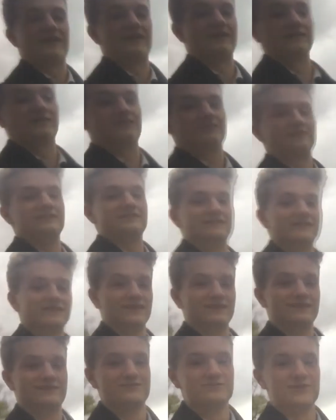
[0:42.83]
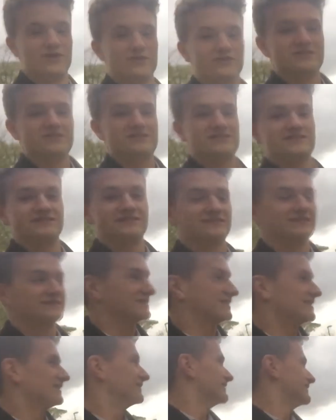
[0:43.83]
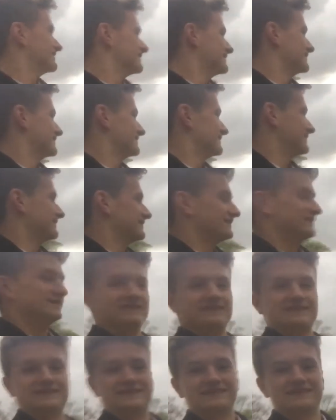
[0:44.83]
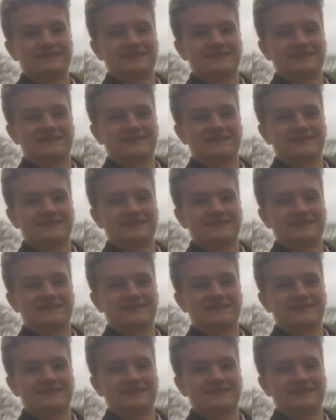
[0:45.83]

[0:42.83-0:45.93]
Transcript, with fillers: Town Street to go to Morrison's. It's good, this is.